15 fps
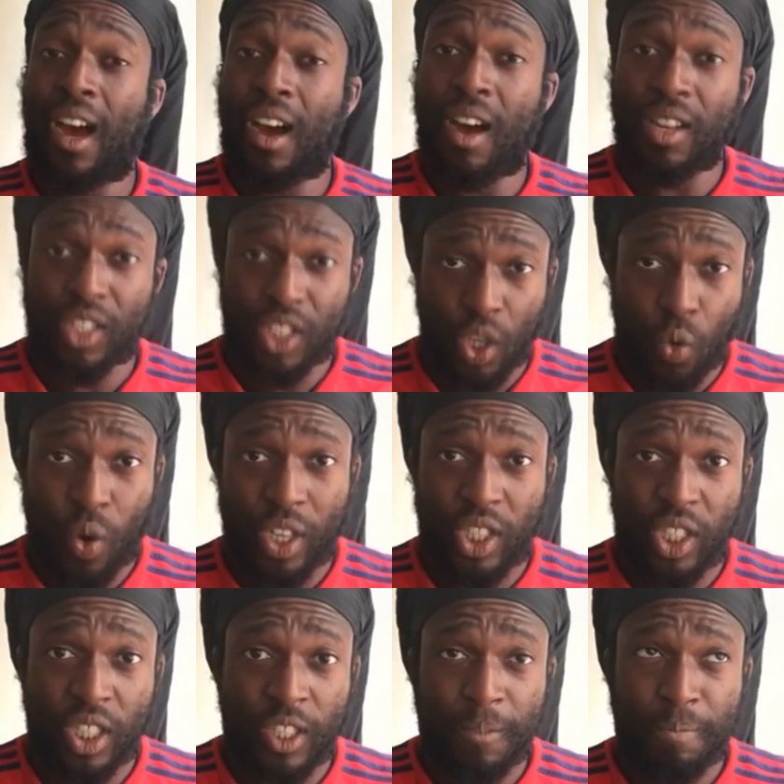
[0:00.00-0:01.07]
I asked the
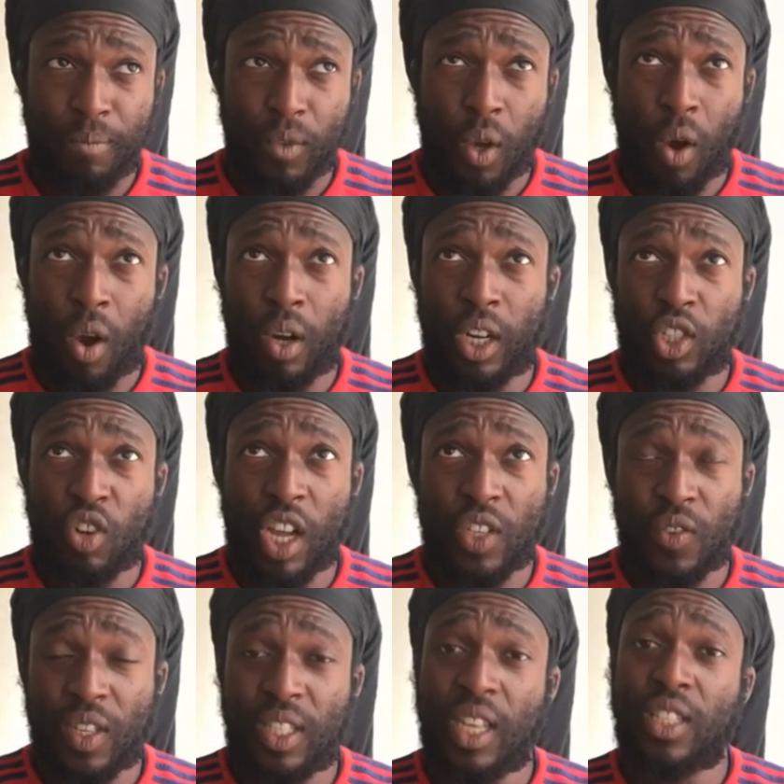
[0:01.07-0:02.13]
question on the
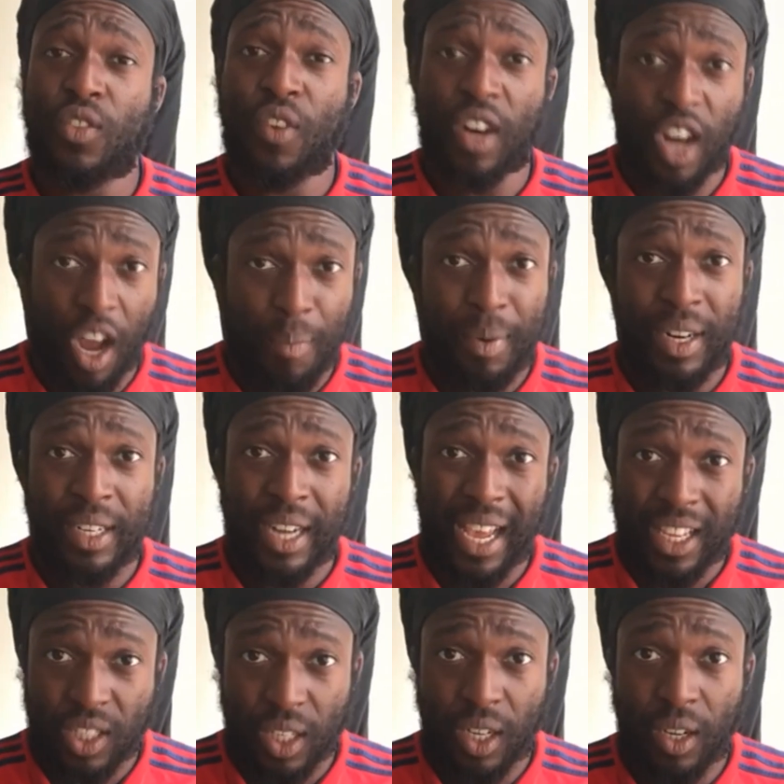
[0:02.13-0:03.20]
transfer centre a couple of
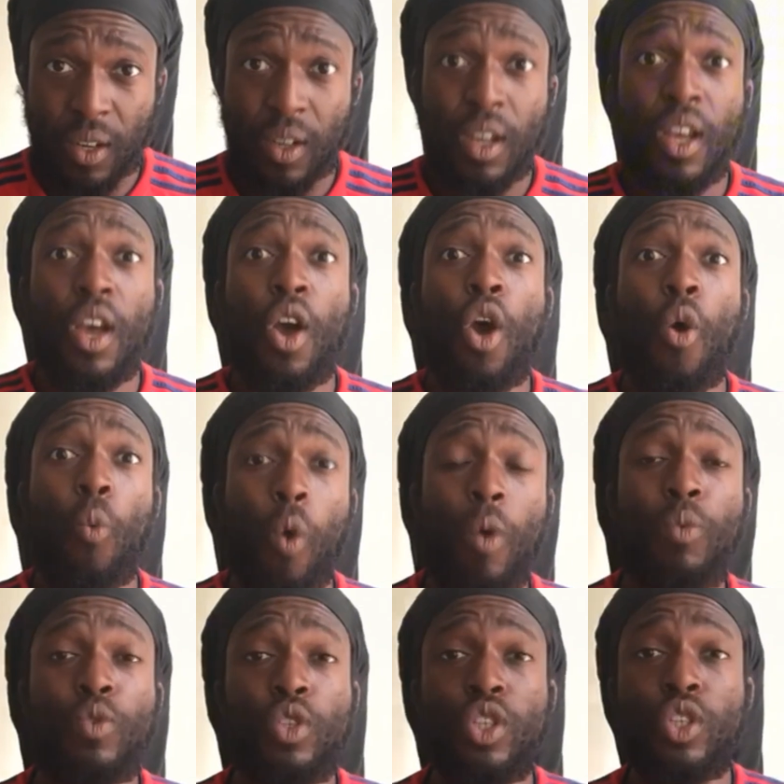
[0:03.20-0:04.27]
days ago.
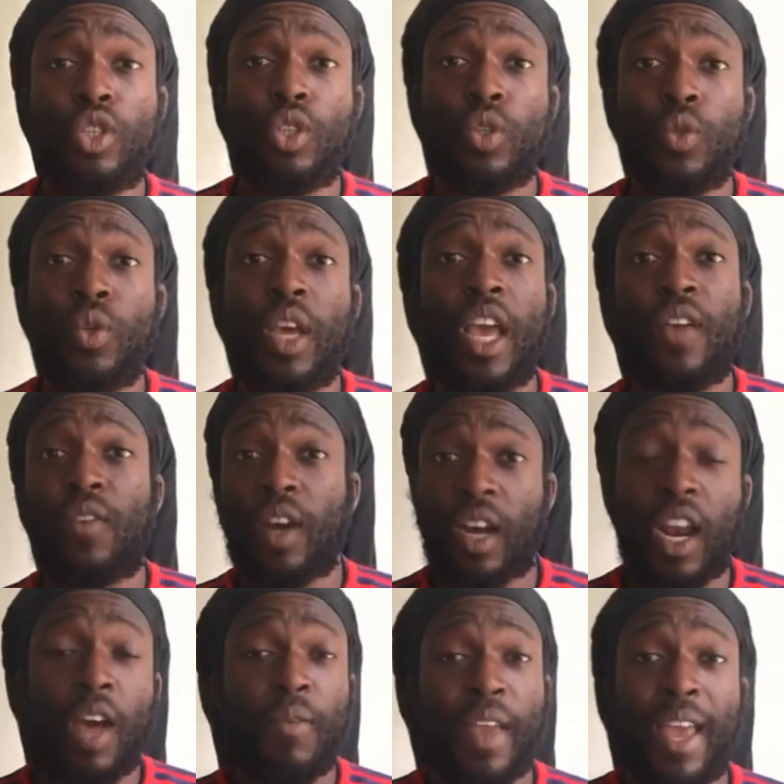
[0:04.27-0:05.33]
What would you do if a
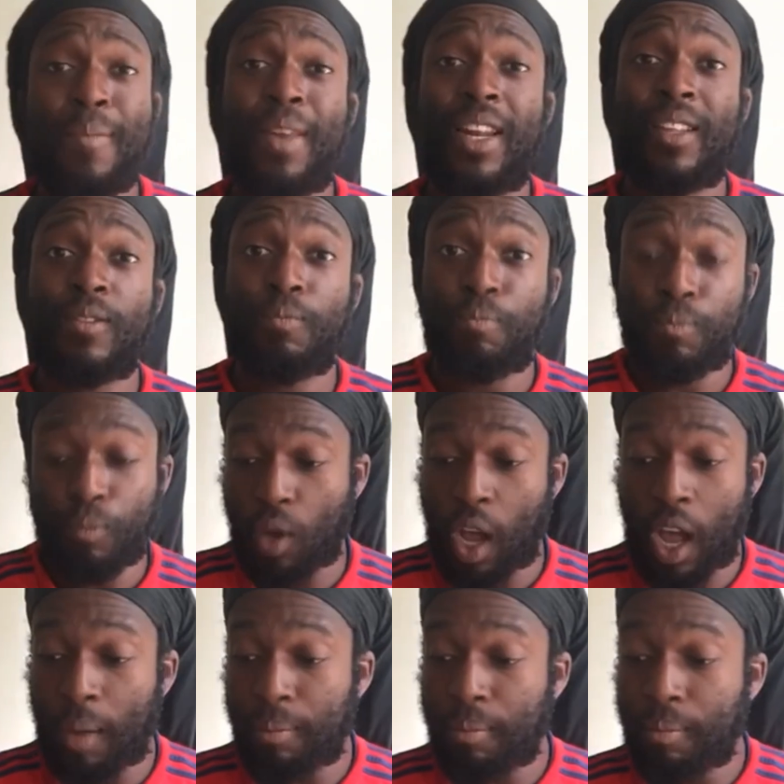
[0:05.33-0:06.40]
club came in
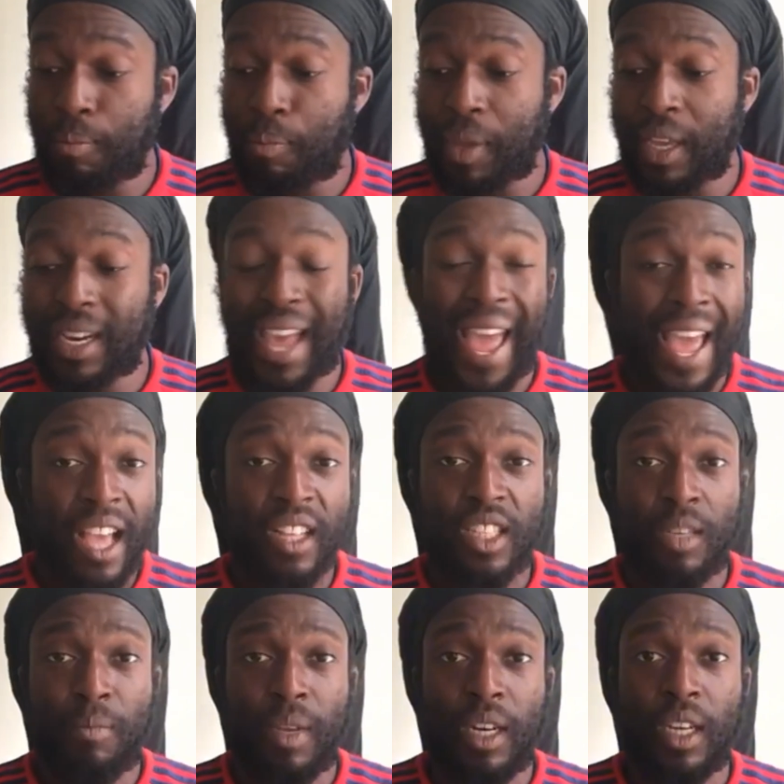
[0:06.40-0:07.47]
and bid
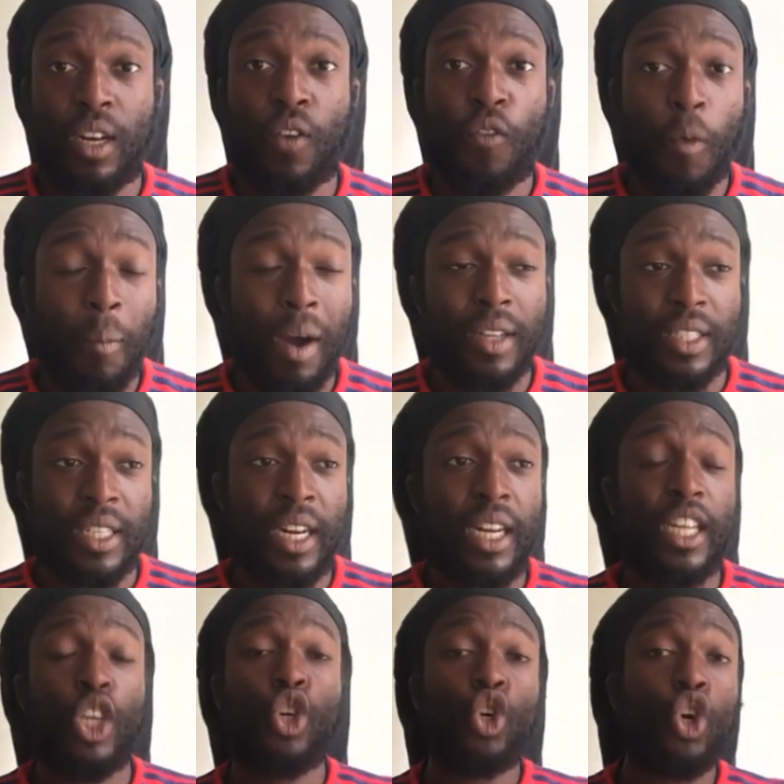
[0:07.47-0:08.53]
80 million for
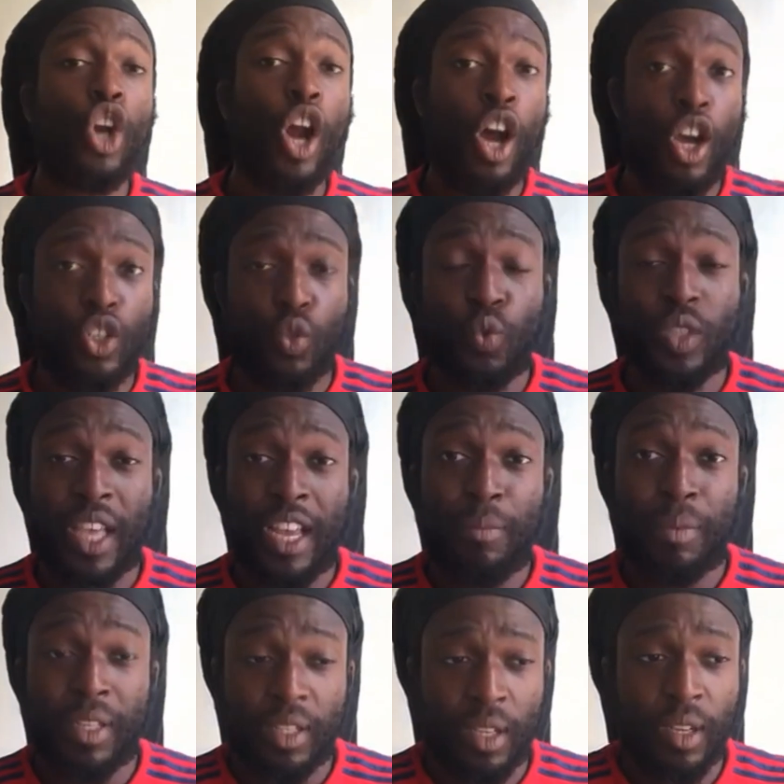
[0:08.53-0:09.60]
Martinelli? Could Arsenal's head
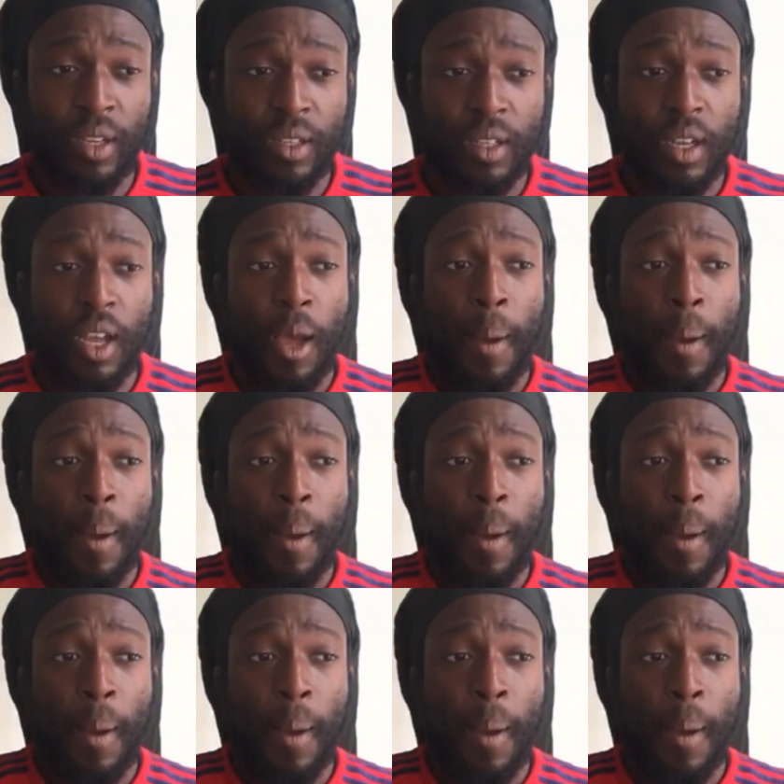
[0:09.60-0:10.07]
be turned?